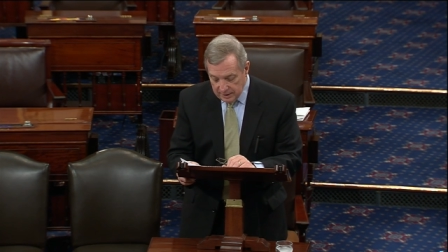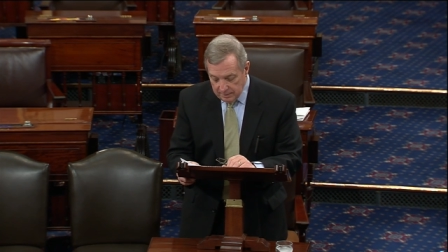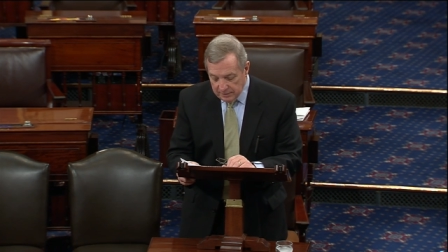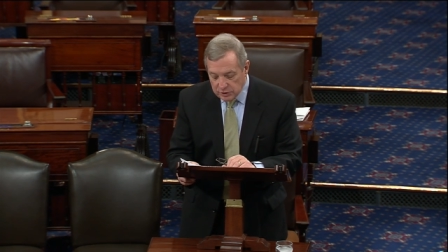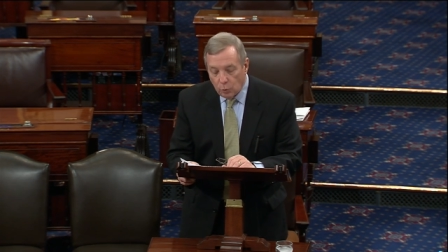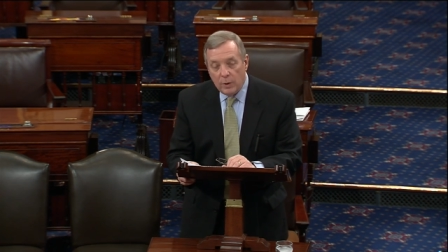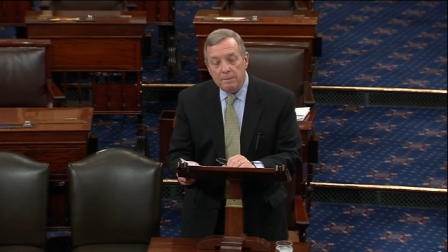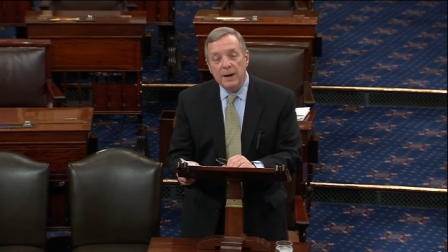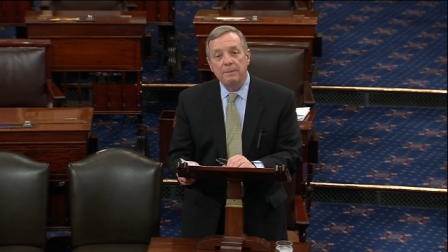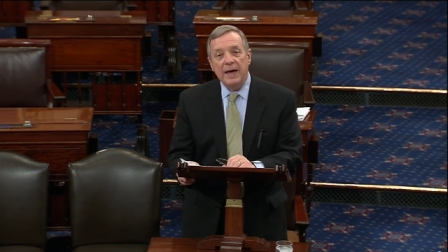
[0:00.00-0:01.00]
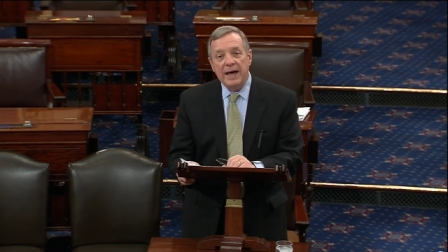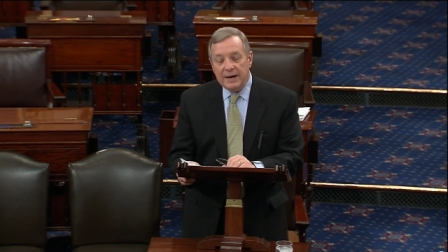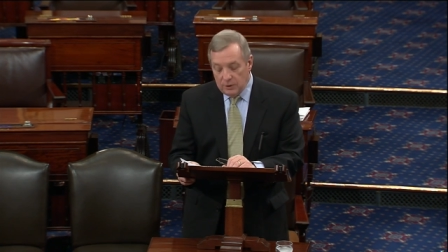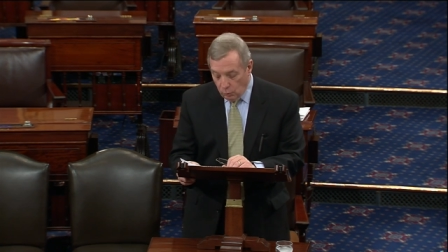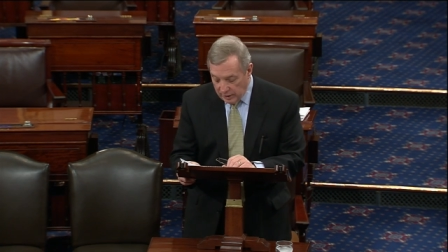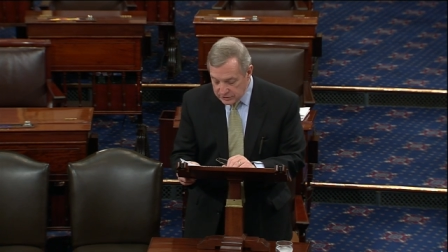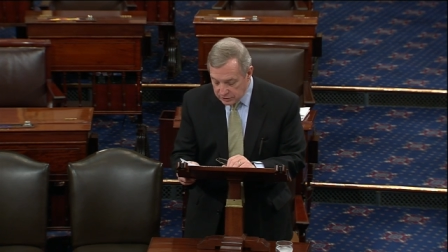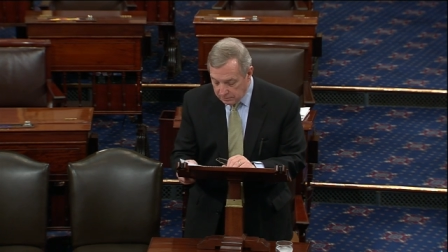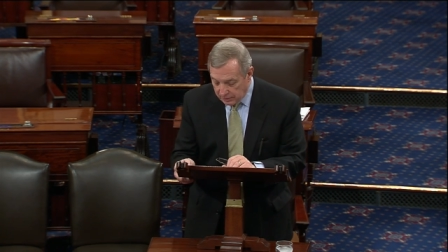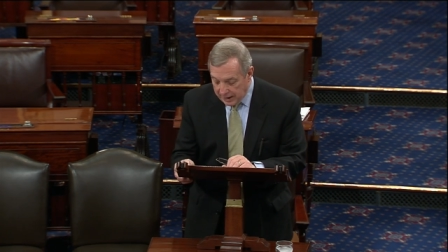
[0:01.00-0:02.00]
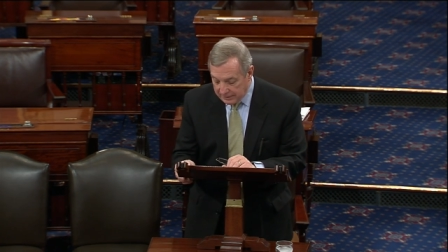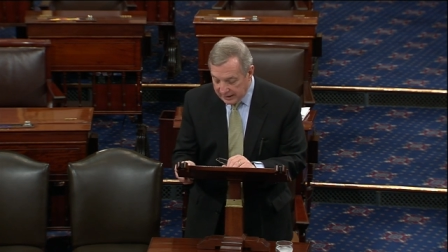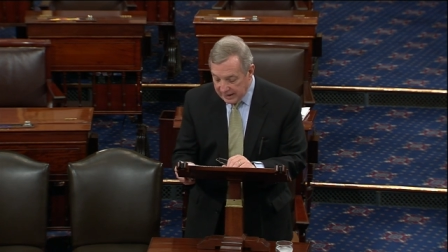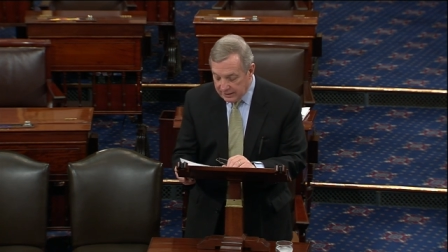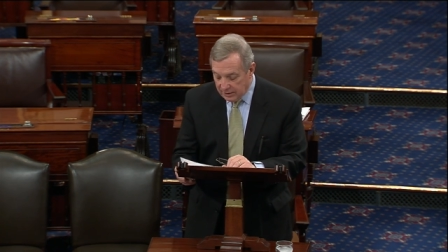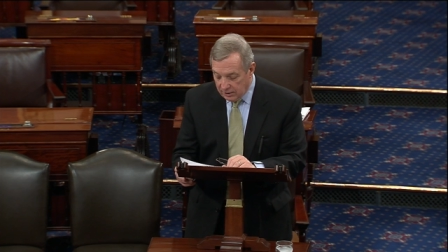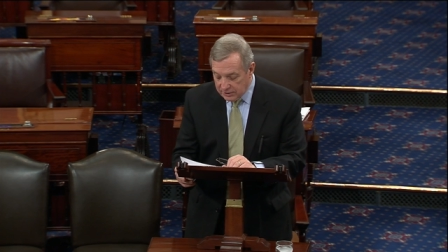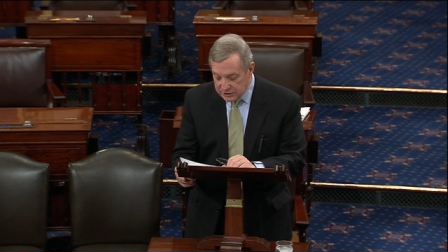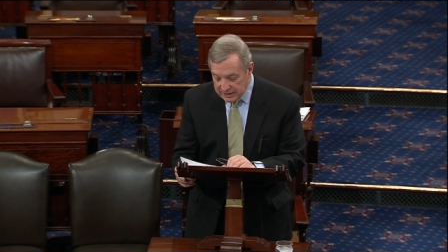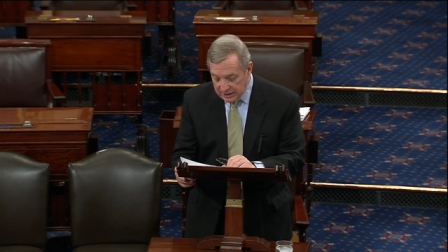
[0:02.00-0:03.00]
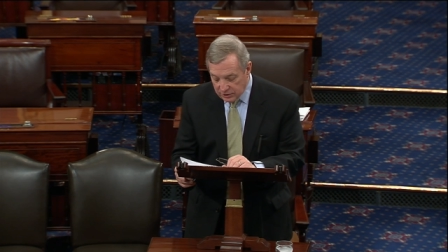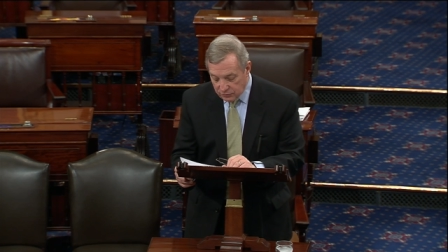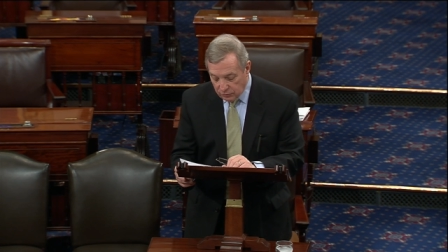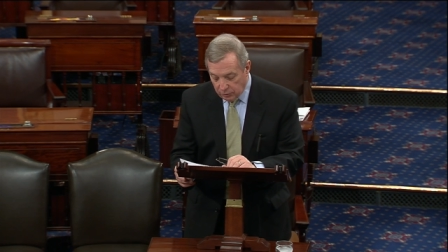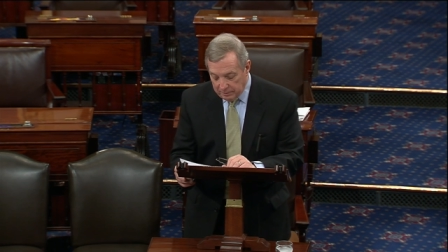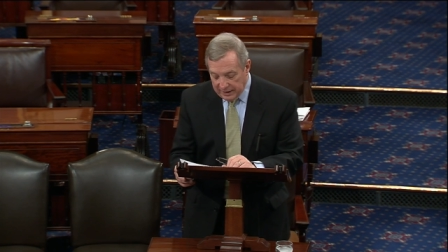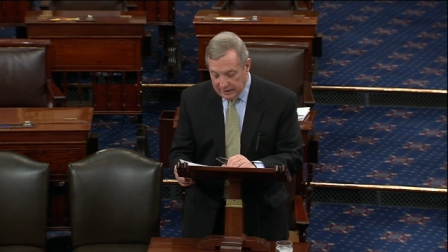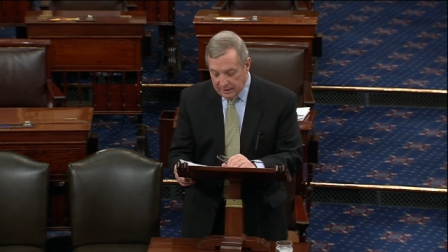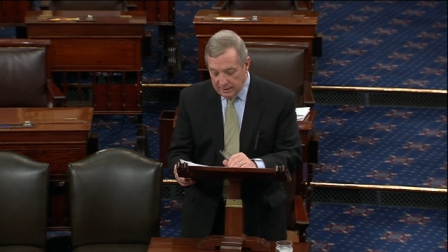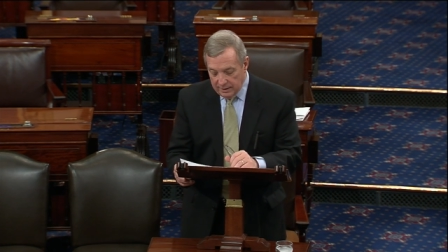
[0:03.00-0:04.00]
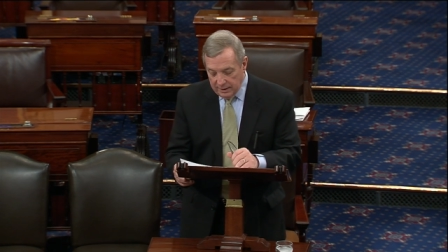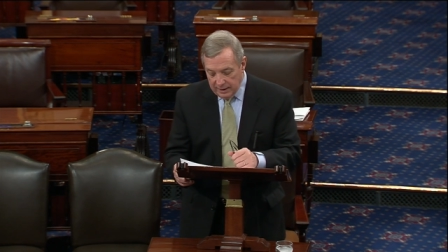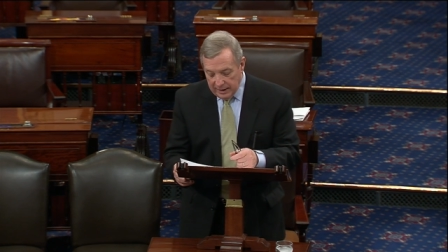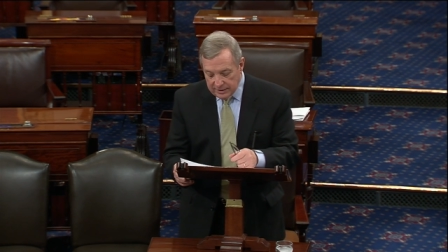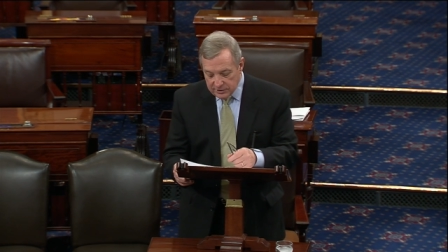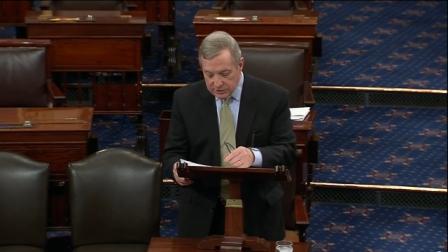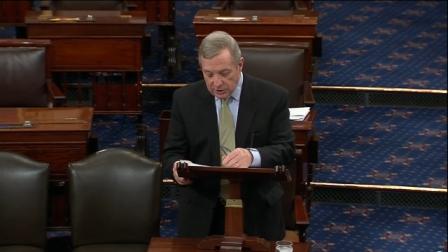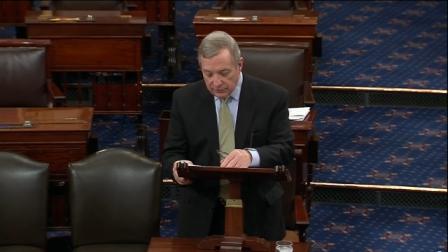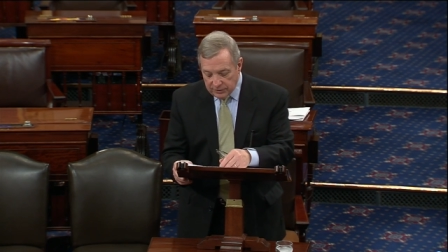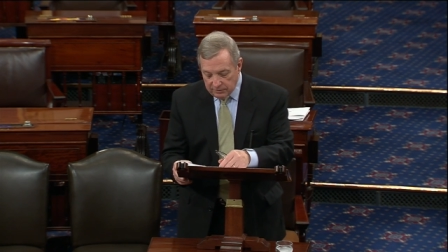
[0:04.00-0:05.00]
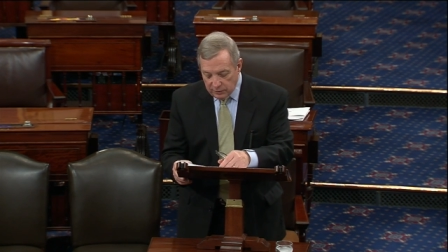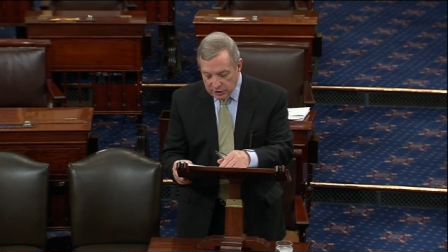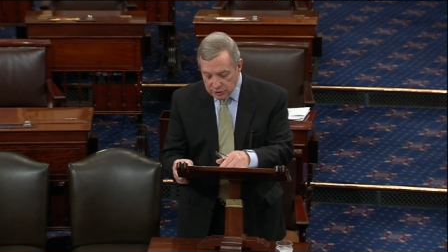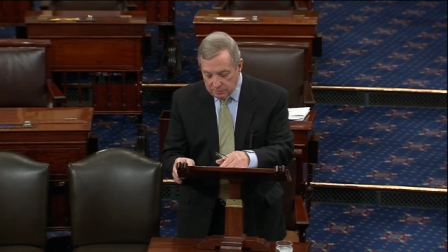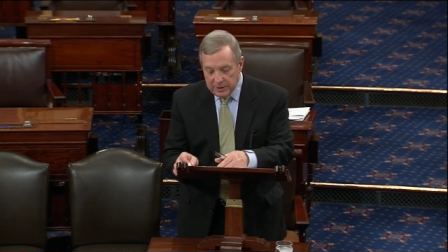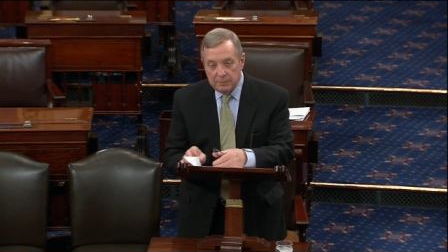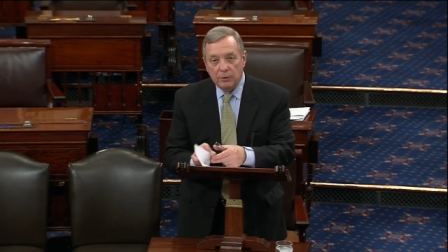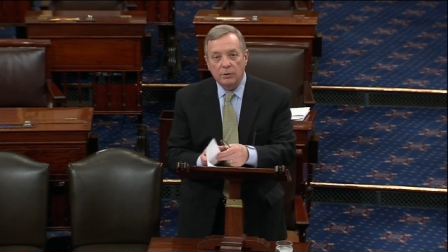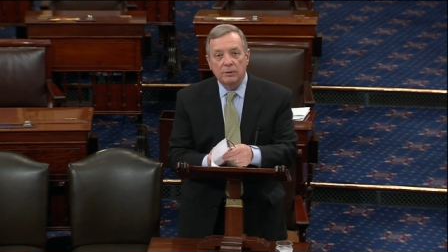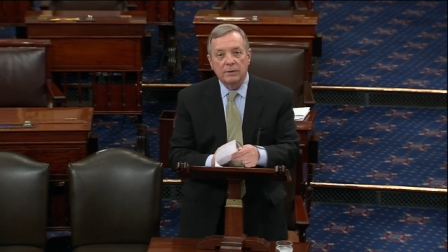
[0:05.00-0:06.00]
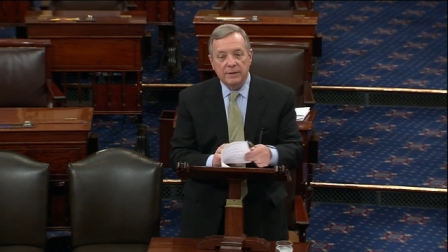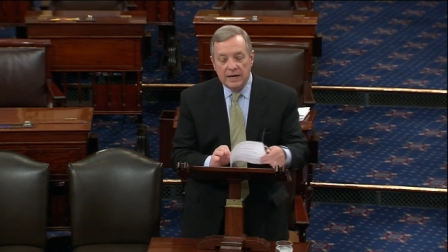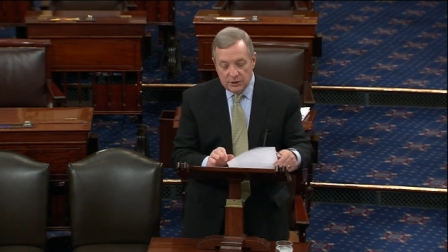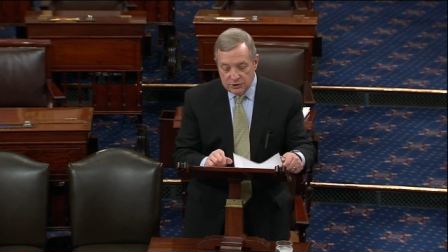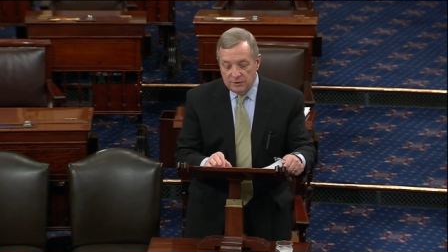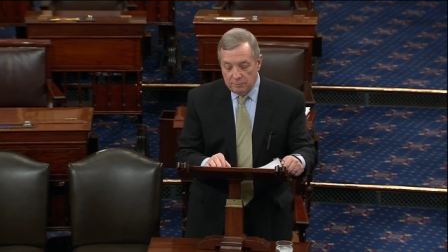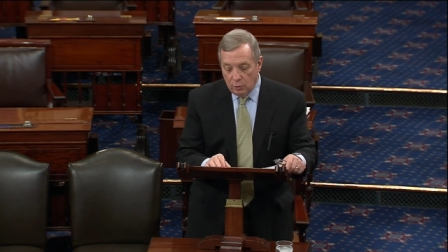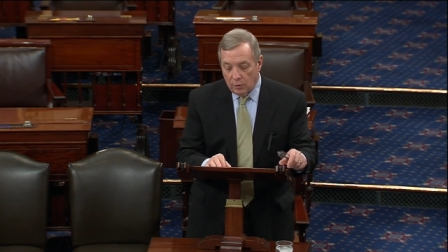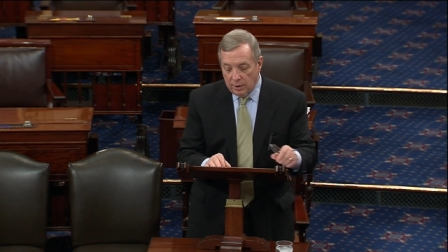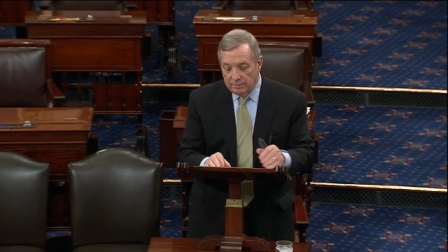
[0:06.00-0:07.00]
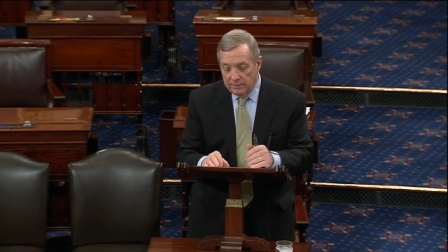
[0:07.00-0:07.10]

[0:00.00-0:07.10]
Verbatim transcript: But to whip up anti Western propaganda on state controlled media and insult the Russian people, they deserve more.